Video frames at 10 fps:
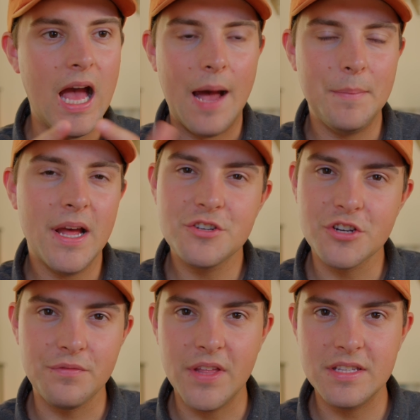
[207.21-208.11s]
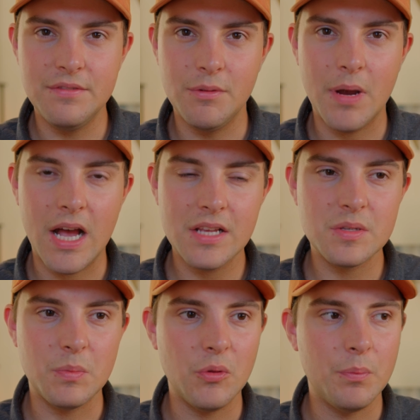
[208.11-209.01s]
I'm not sure if that's even
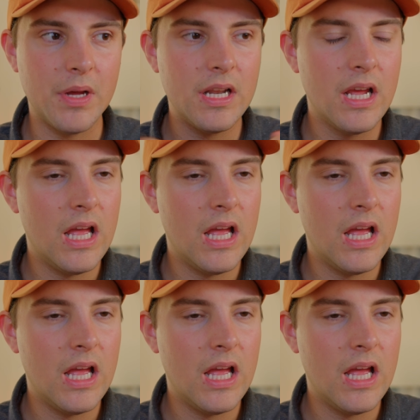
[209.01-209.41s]
possible, but